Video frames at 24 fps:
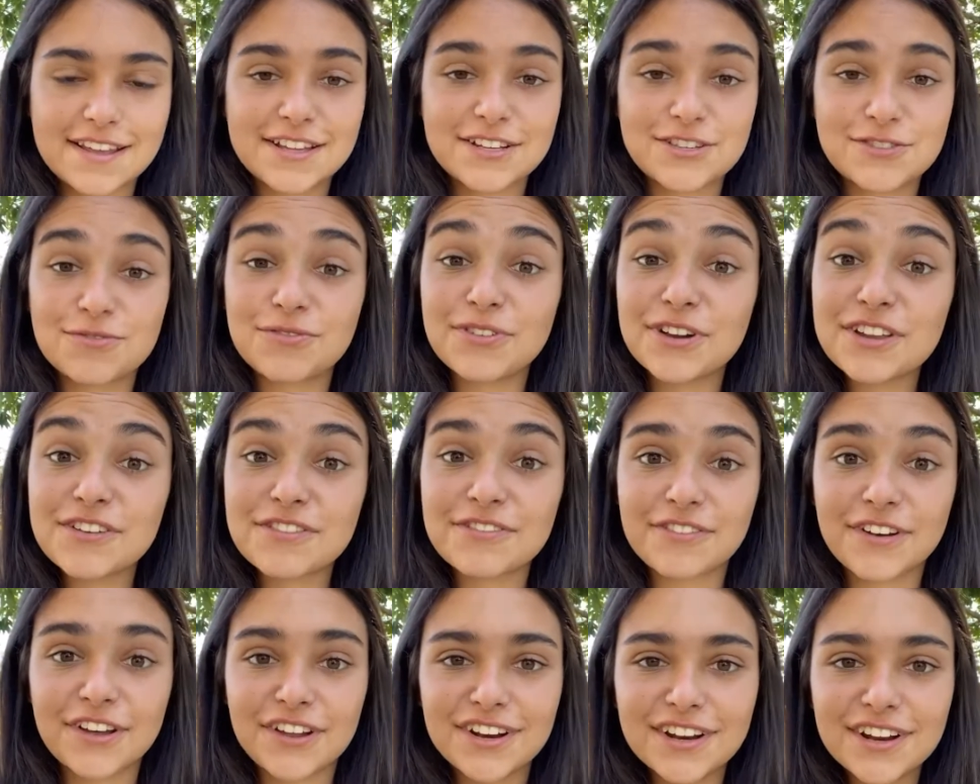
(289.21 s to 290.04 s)
It's really
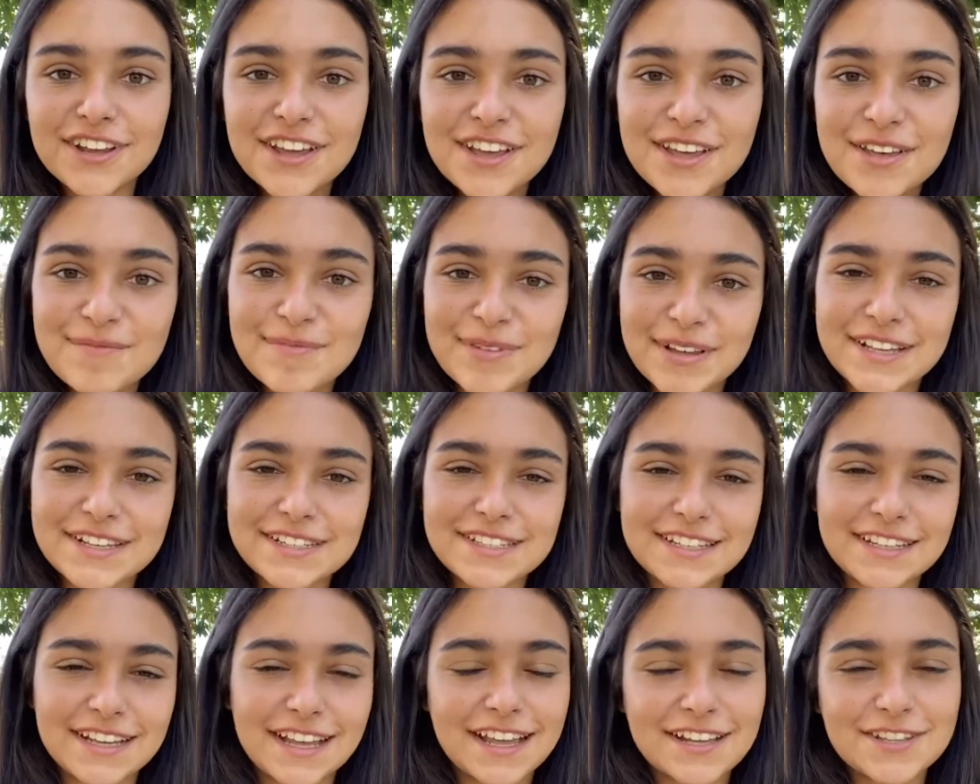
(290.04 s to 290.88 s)
fun because
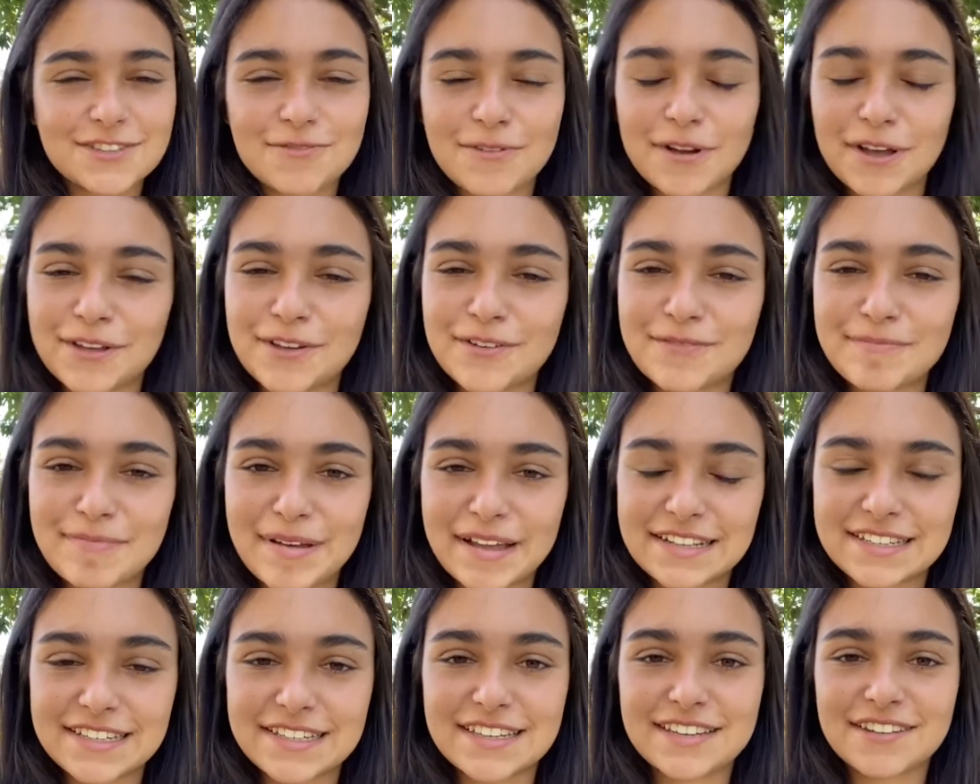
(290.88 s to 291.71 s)
it gets quite
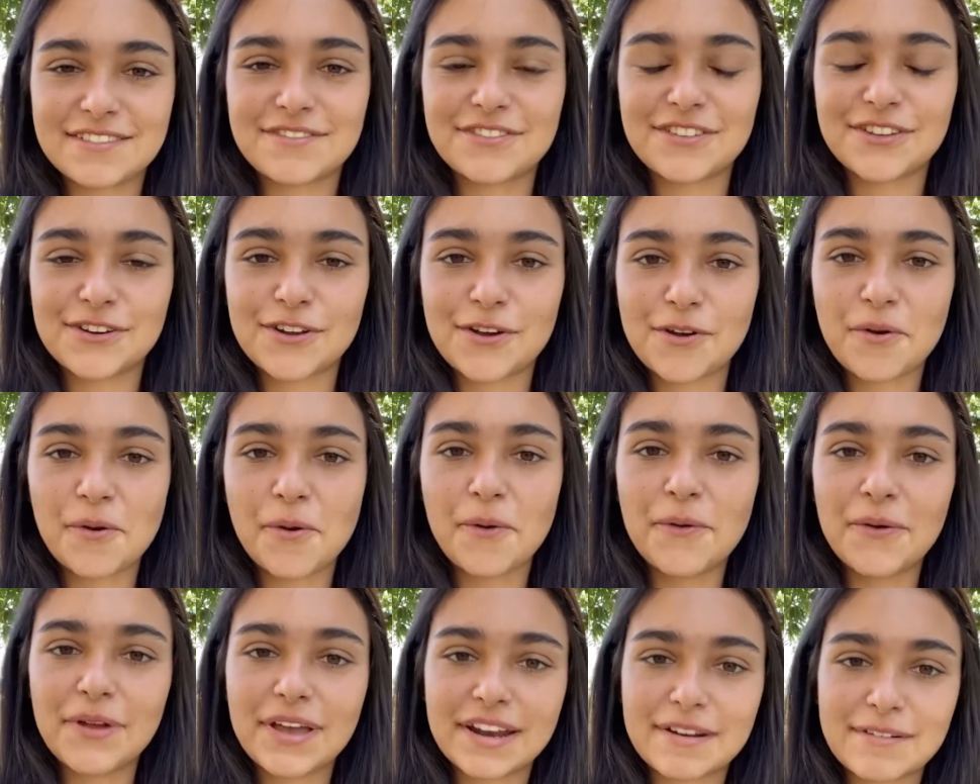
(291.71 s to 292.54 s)
competitive, you know,
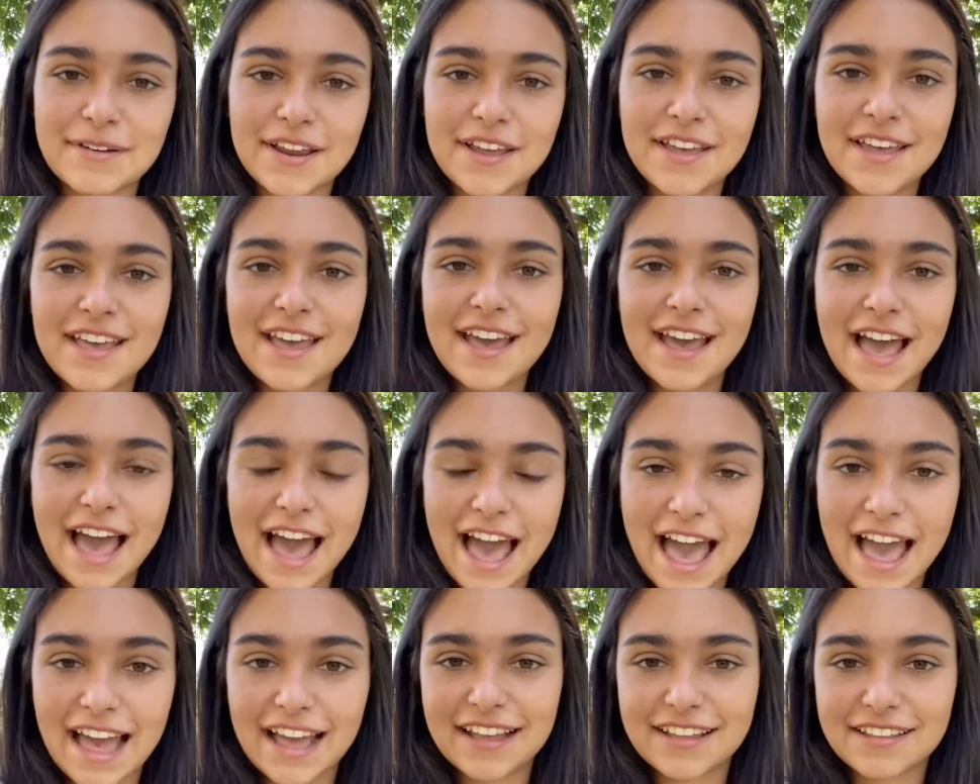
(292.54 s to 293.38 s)
who can
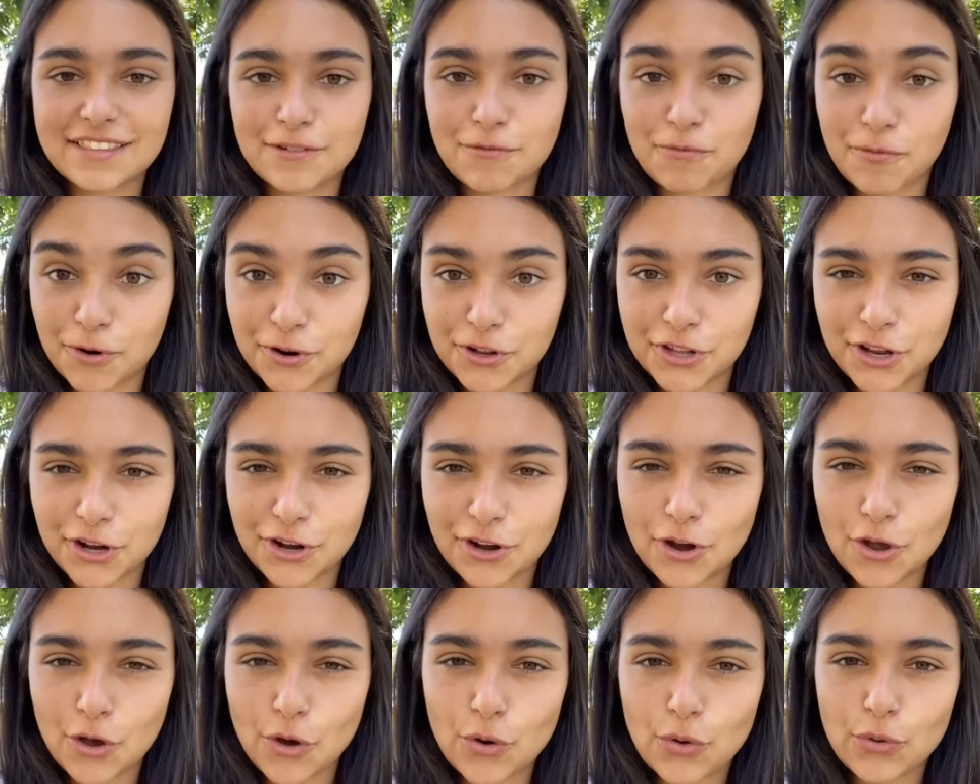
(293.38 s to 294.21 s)
hang the
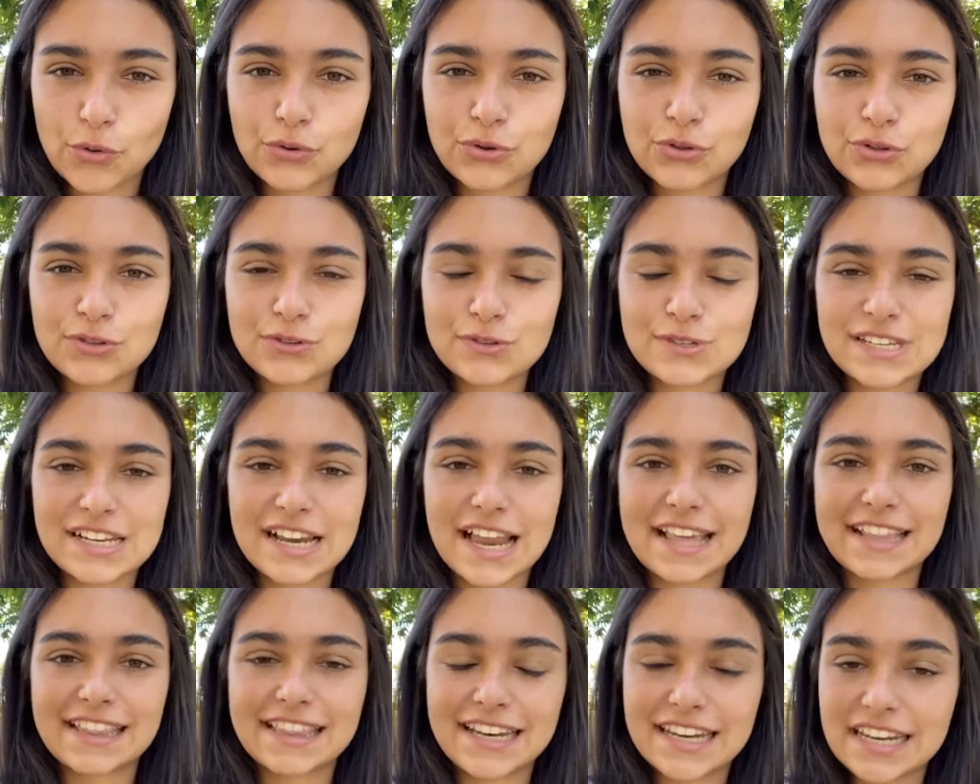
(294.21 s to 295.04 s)
working load using
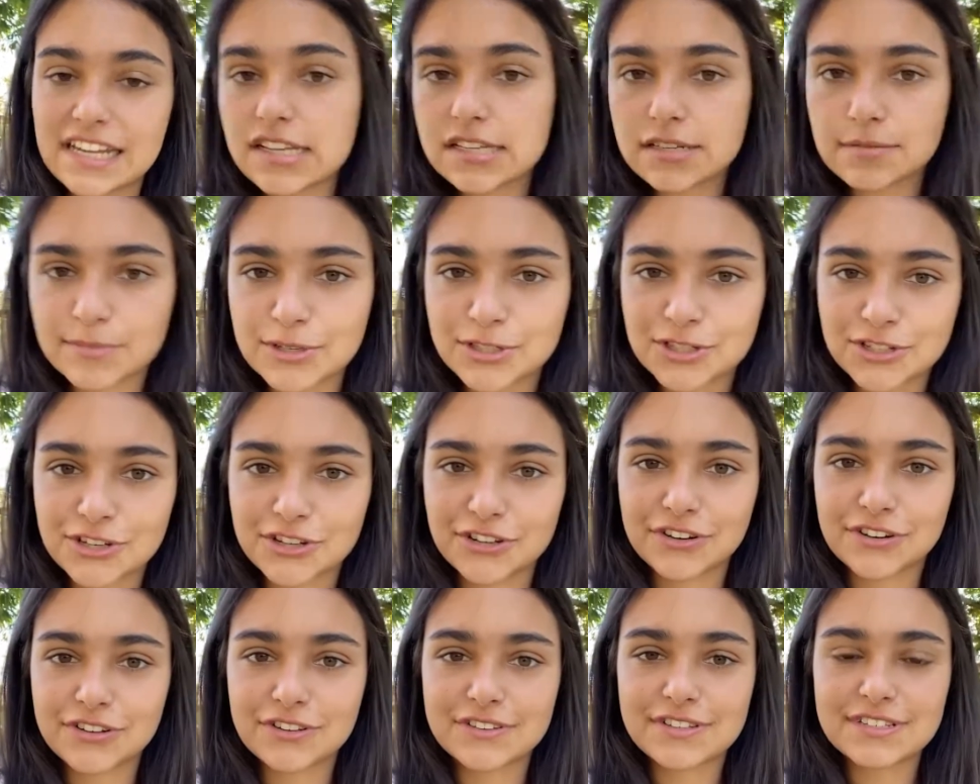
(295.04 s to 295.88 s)
like the least
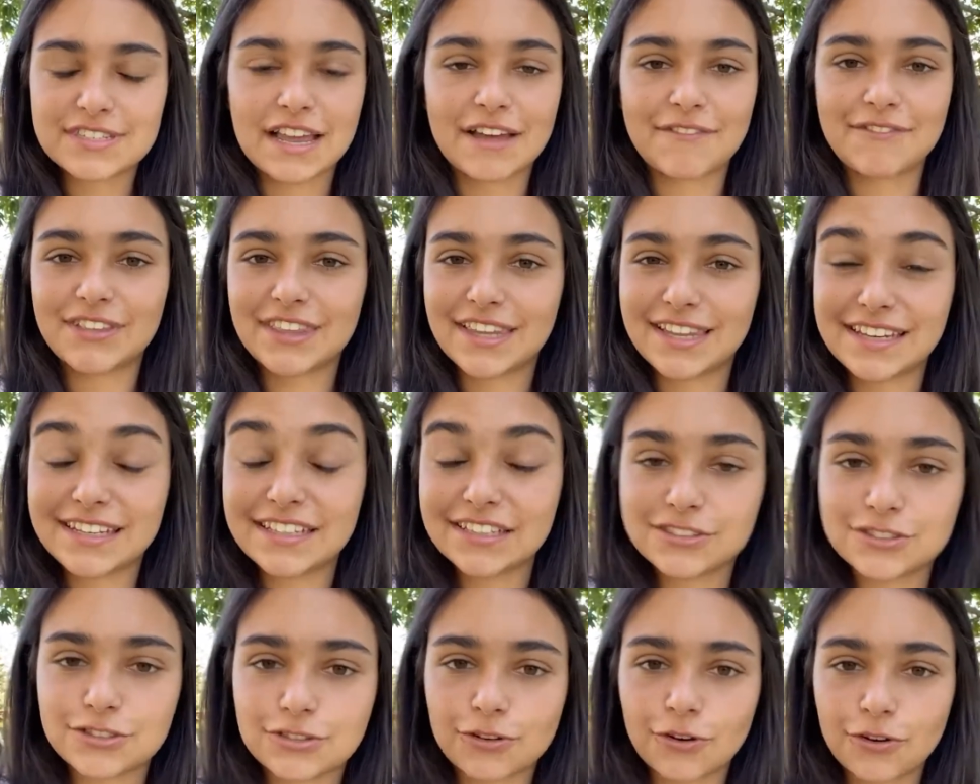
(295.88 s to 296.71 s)
materials, having the
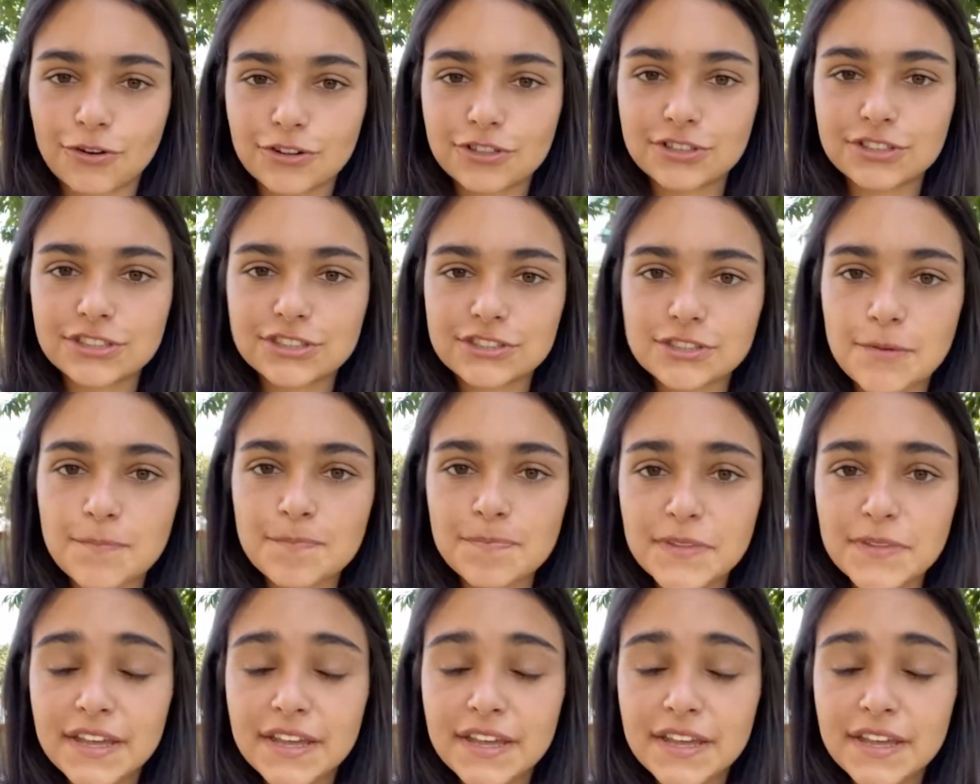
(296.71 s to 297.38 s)
least cost.